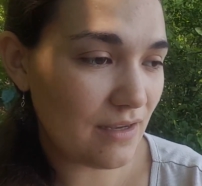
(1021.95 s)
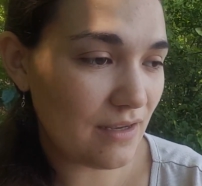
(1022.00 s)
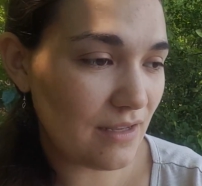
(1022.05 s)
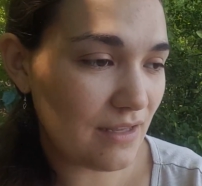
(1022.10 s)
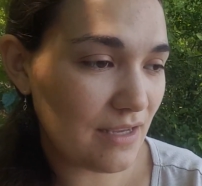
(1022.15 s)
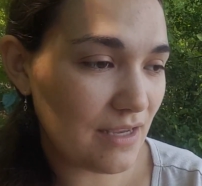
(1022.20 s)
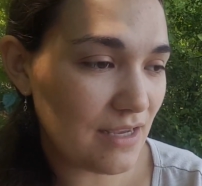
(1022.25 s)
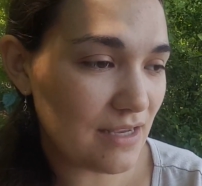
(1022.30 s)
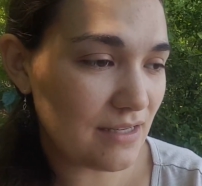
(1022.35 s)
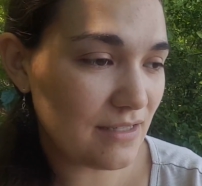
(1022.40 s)
And
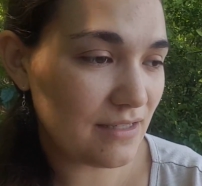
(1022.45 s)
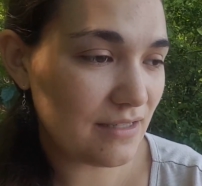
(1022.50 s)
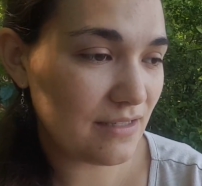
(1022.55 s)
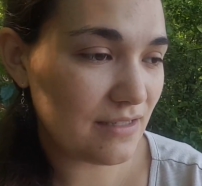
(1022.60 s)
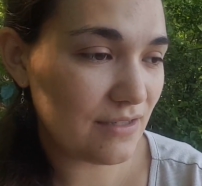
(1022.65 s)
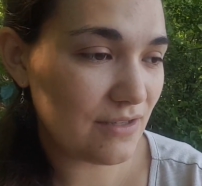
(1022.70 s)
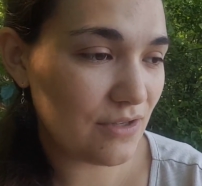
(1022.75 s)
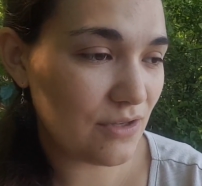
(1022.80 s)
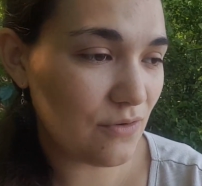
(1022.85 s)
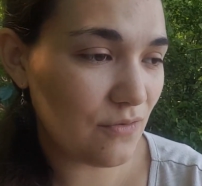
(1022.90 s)
I guess
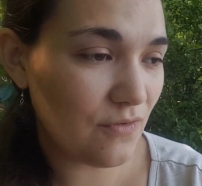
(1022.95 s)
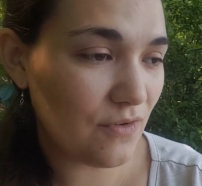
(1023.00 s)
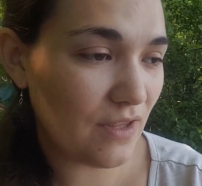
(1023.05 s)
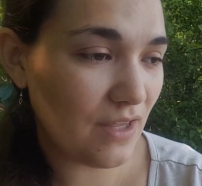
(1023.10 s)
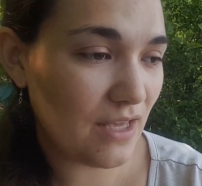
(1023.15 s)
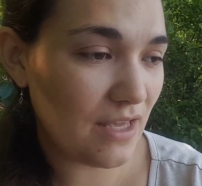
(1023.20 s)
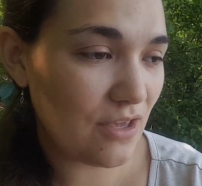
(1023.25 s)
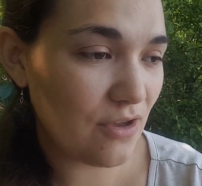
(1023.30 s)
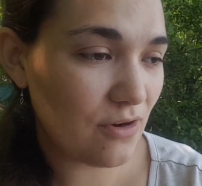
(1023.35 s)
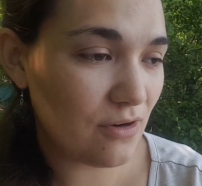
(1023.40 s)
you feel
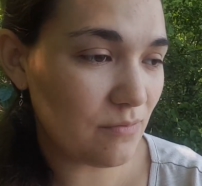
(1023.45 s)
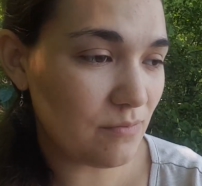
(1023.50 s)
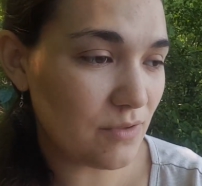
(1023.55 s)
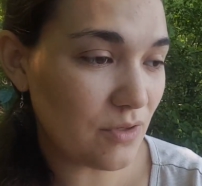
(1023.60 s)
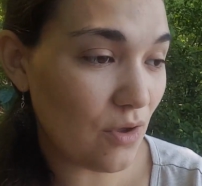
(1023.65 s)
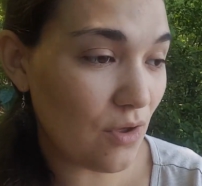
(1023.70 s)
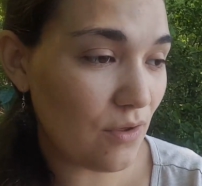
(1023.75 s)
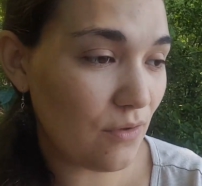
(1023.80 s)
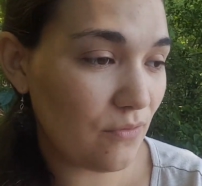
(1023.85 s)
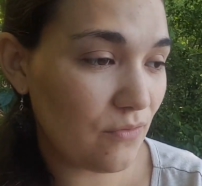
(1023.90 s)
like you're
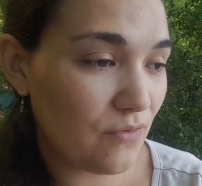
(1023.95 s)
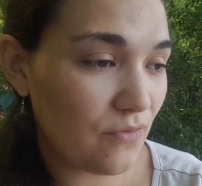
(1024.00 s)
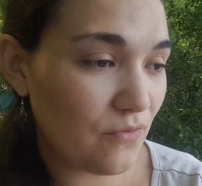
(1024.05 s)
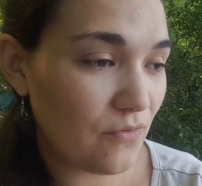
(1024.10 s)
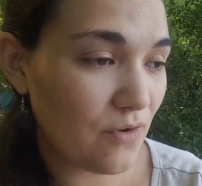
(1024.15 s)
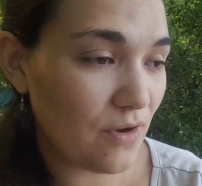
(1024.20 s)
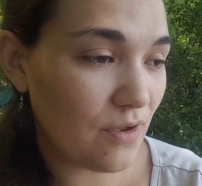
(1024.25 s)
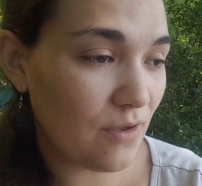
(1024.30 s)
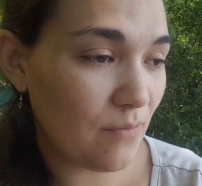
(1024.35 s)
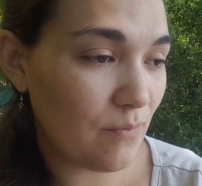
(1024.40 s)
absolved
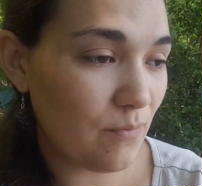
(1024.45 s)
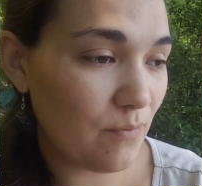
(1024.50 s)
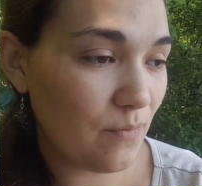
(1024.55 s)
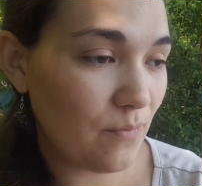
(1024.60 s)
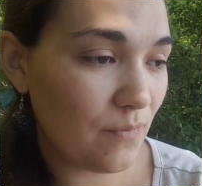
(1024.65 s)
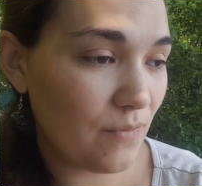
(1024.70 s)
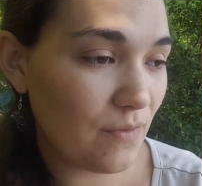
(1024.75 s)
from